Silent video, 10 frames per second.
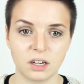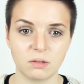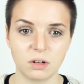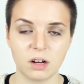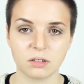
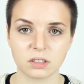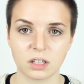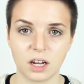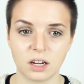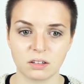anyone else,
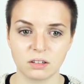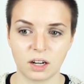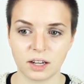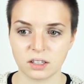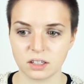that I'd look
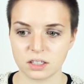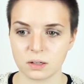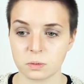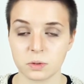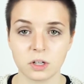like an
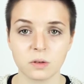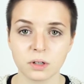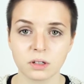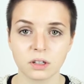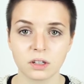acceptable
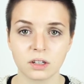human.